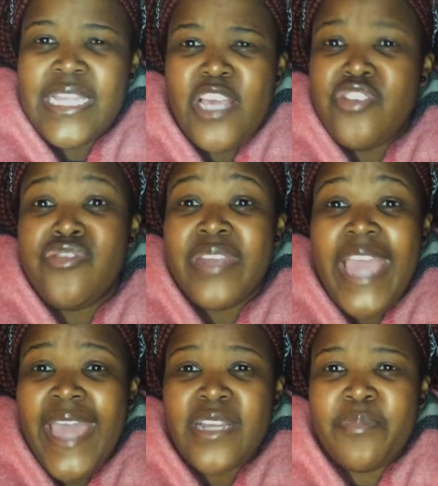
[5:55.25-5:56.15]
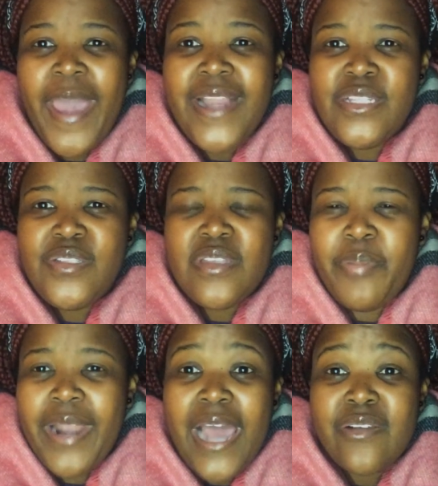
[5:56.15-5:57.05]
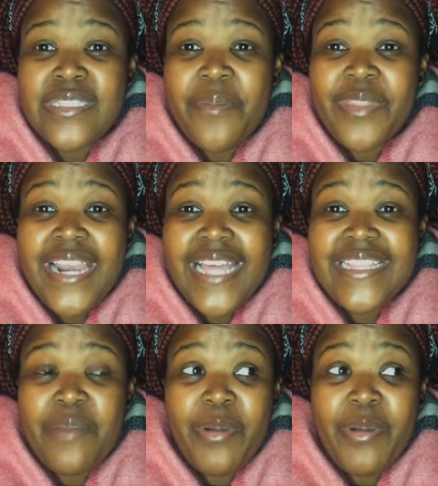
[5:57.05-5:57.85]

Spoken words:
case you react badly to the blood or something like that.